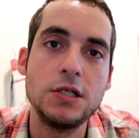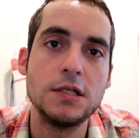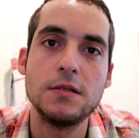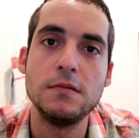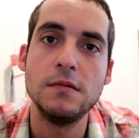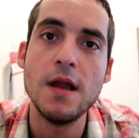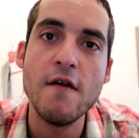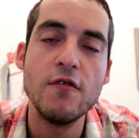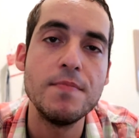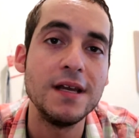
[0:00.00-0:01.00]
just
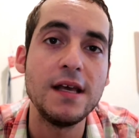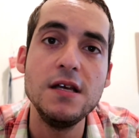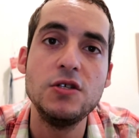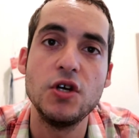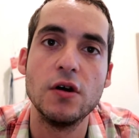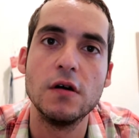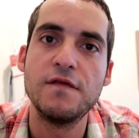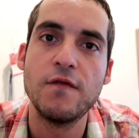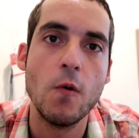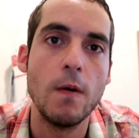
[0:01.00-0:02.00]
never been easier
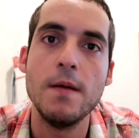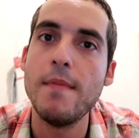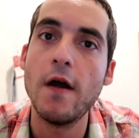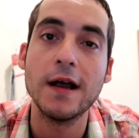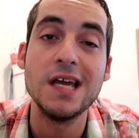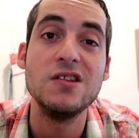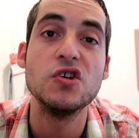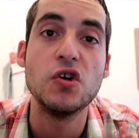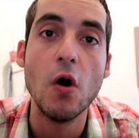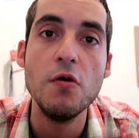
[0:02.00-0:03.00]
for an American
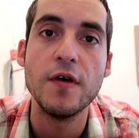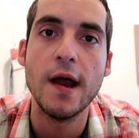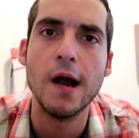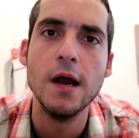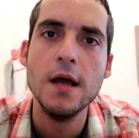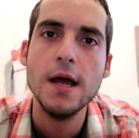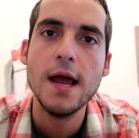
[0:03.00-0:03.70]
to go there.